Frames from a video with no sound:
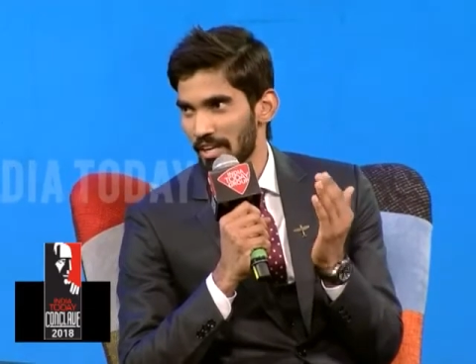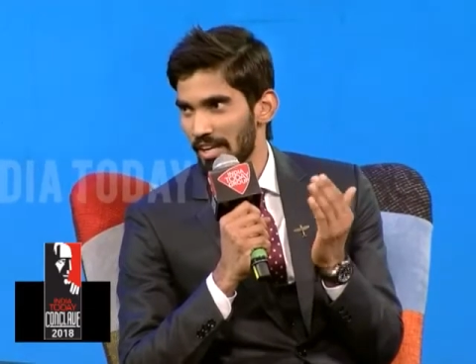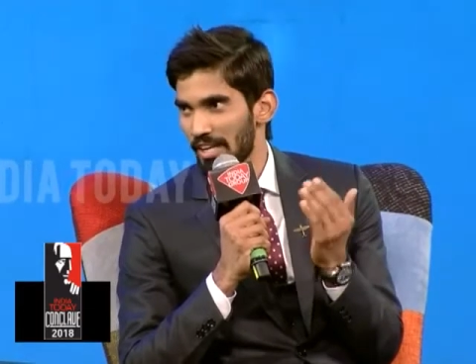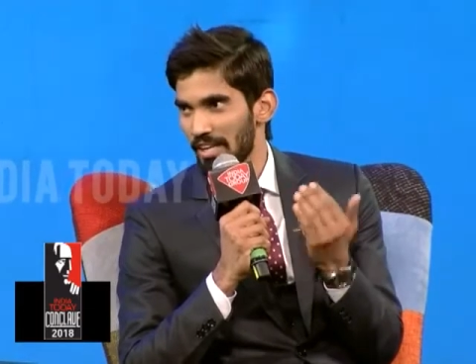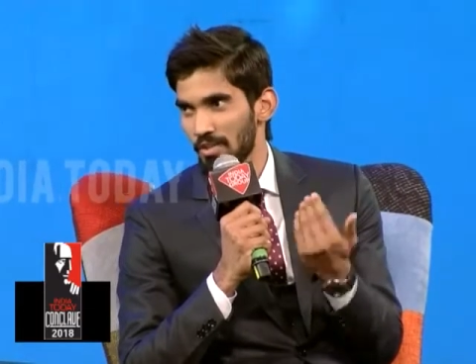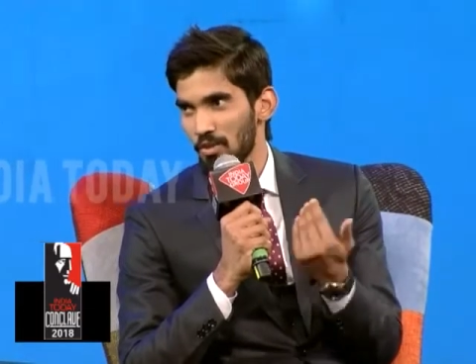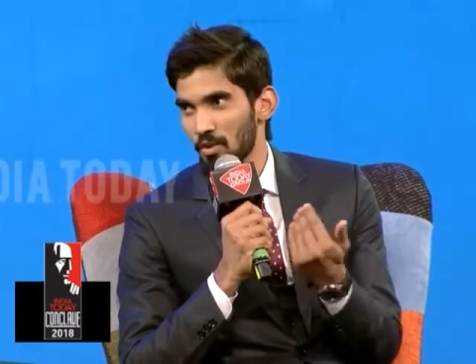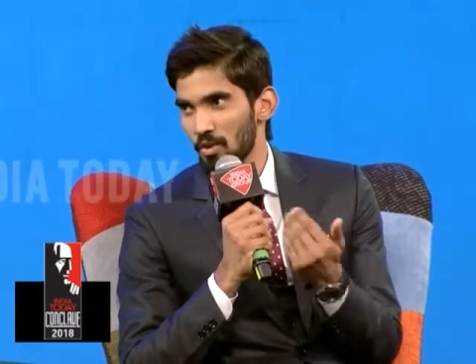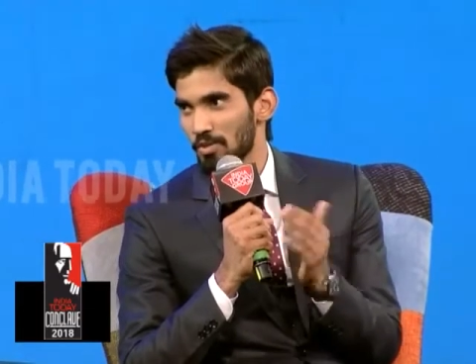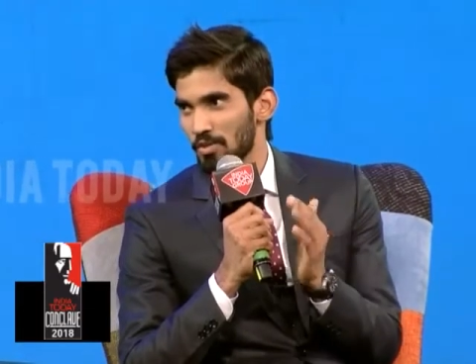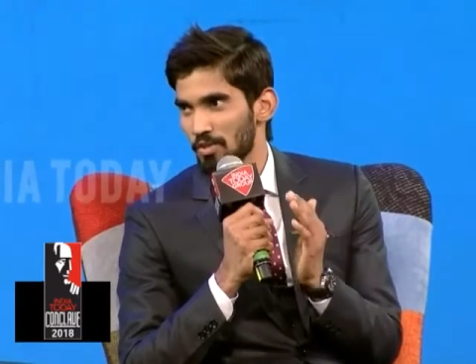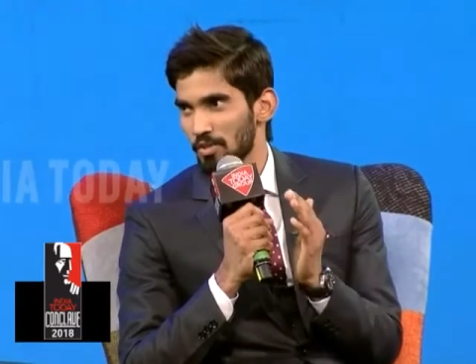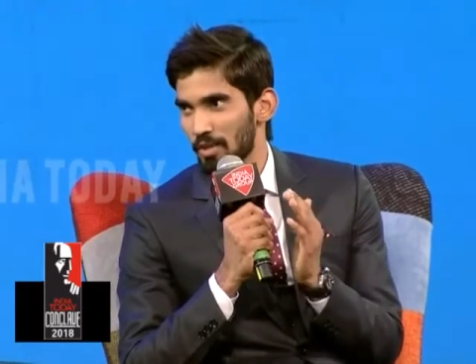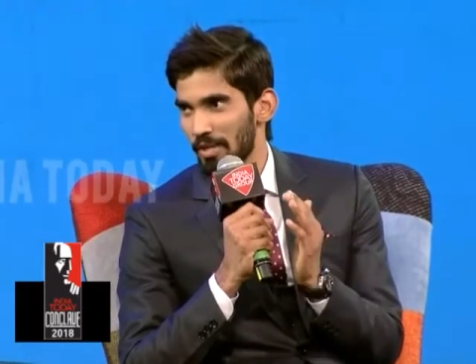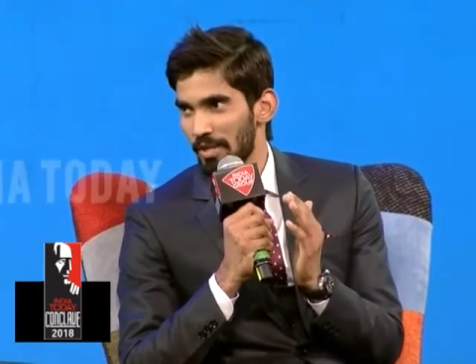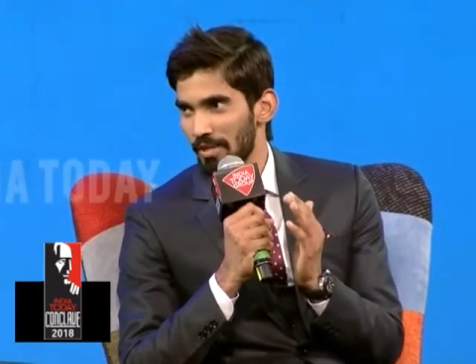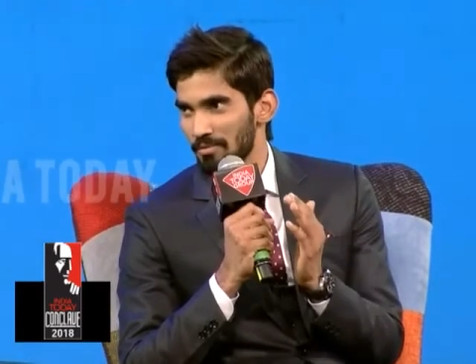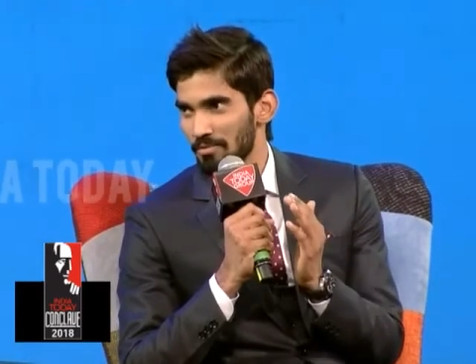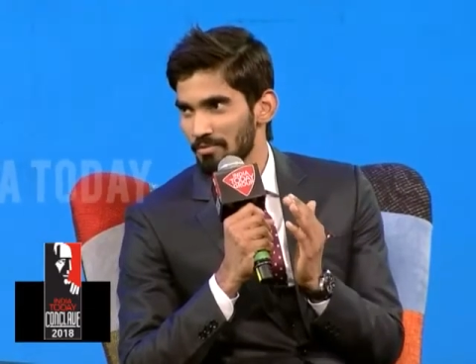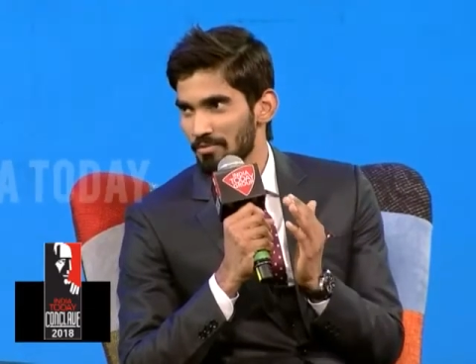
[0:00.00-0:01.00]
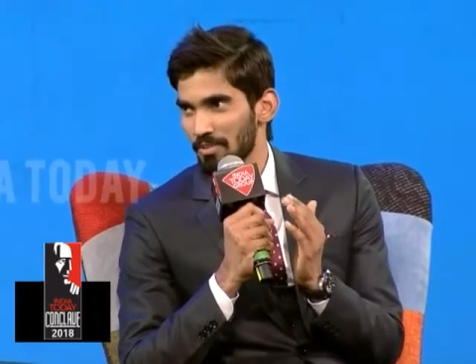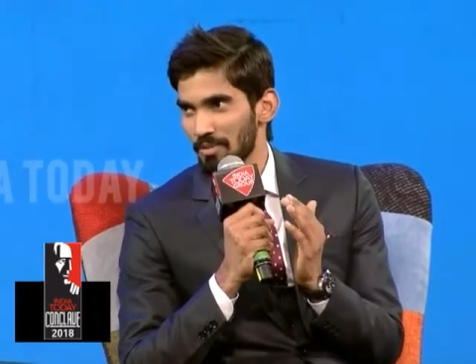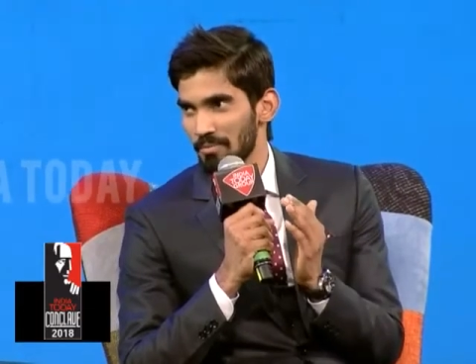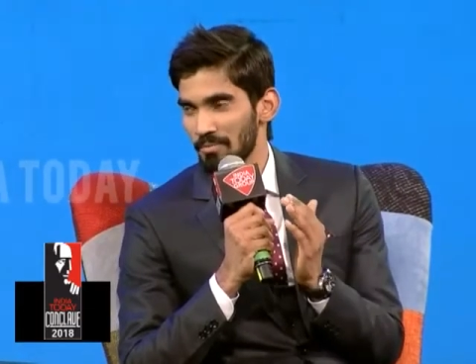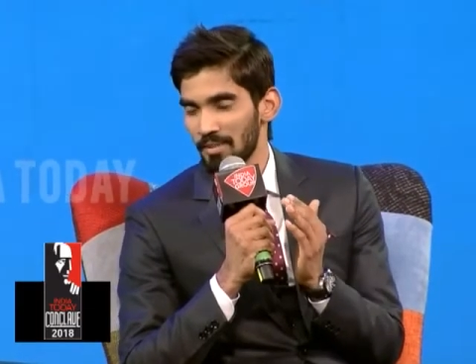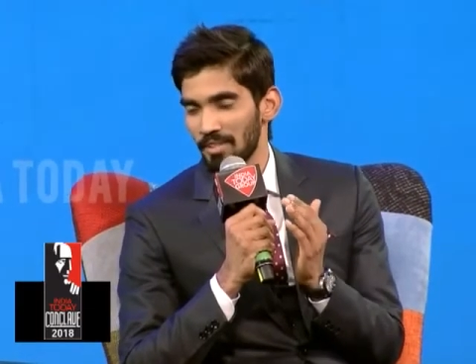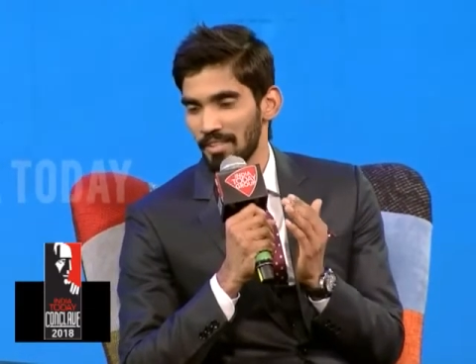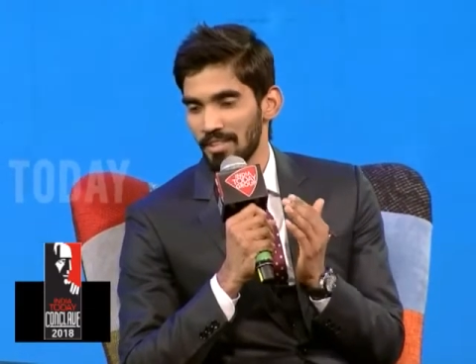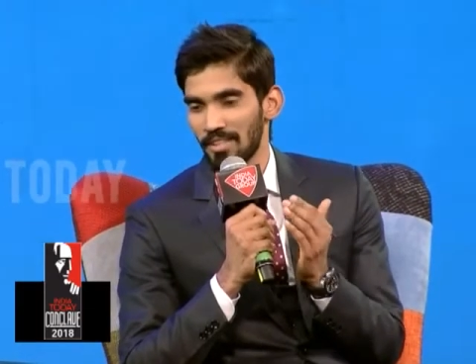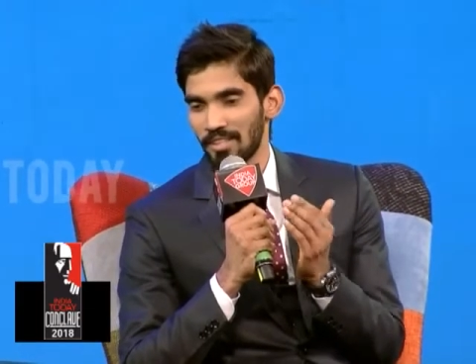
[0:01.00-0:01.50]
credit goes to him for
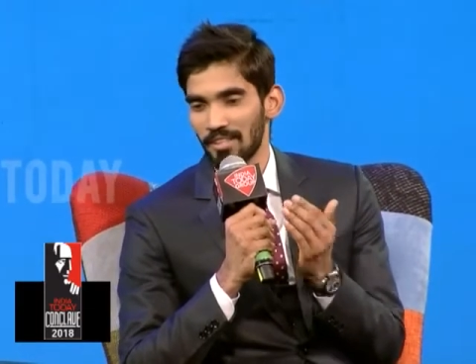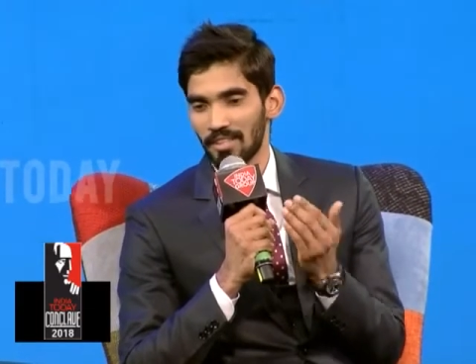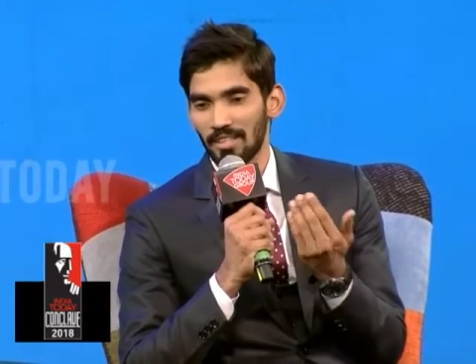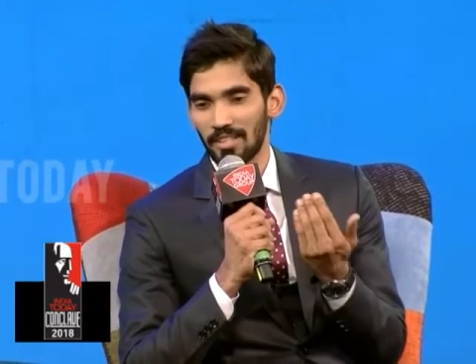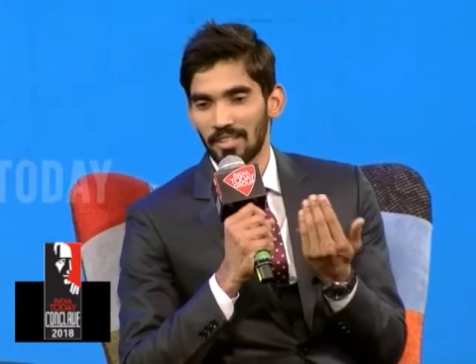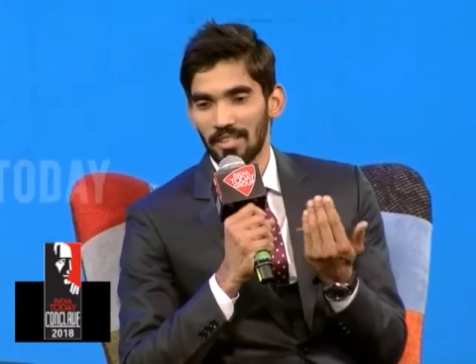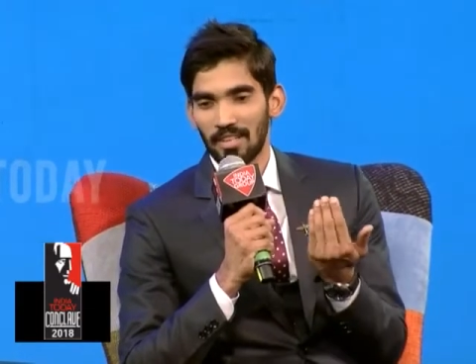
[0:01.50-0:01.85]
me,